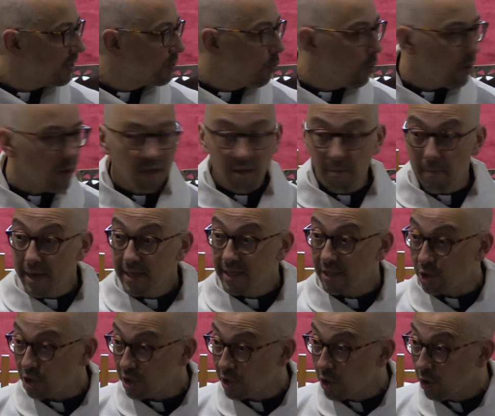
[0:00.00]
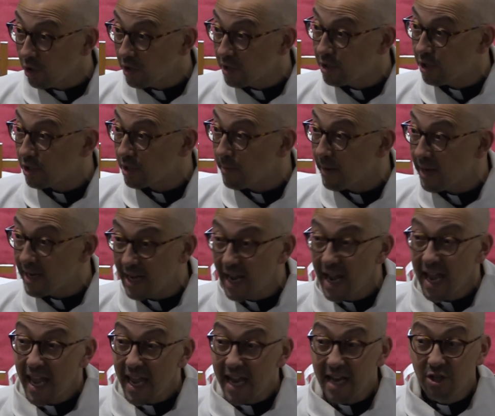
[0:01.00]
That's one of the messages. God has just made,
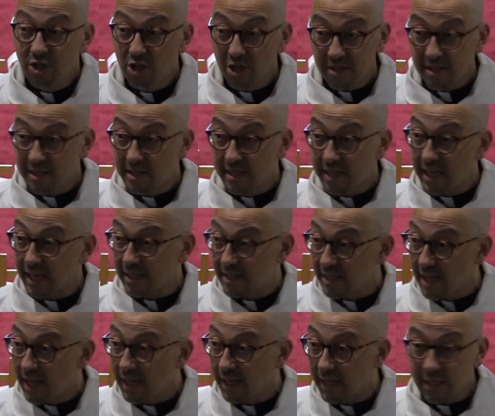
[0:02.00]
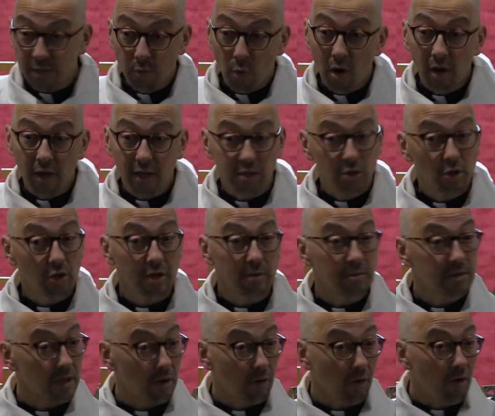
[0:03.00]
in just 6 days, why it took
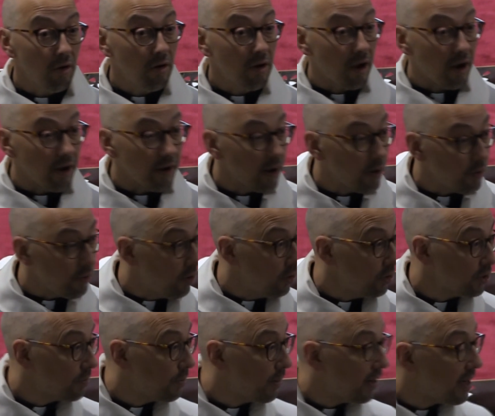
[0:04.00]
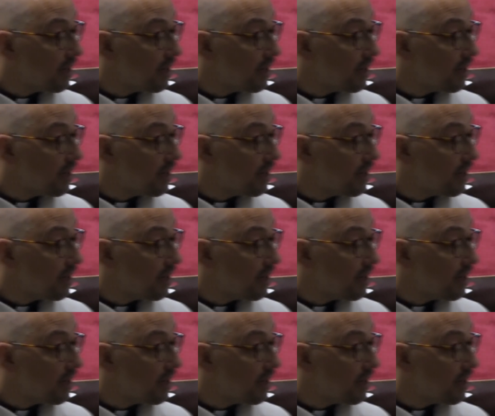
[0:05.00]
him so long, I know not,